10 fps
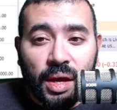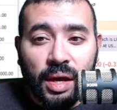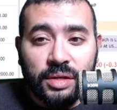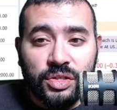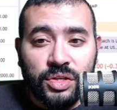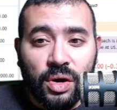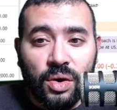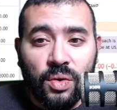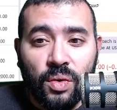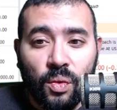And
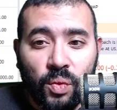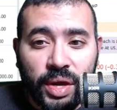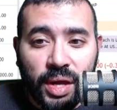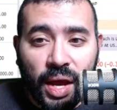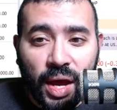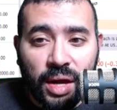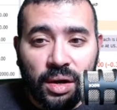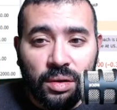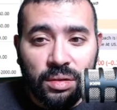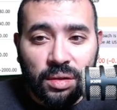so we had
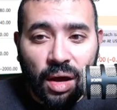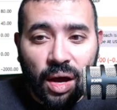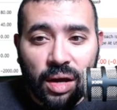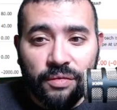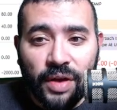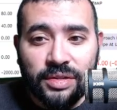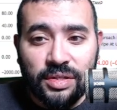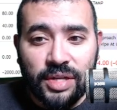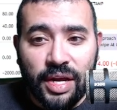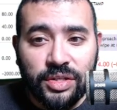a lot of
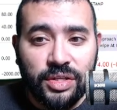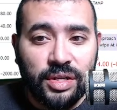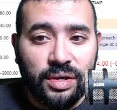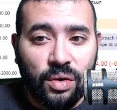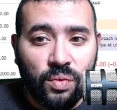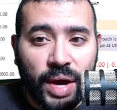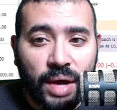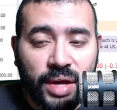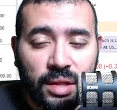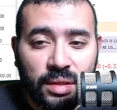hesitation
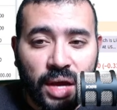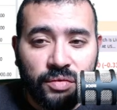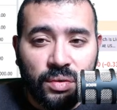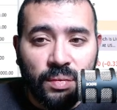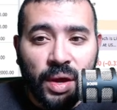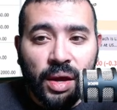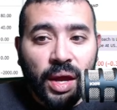around that level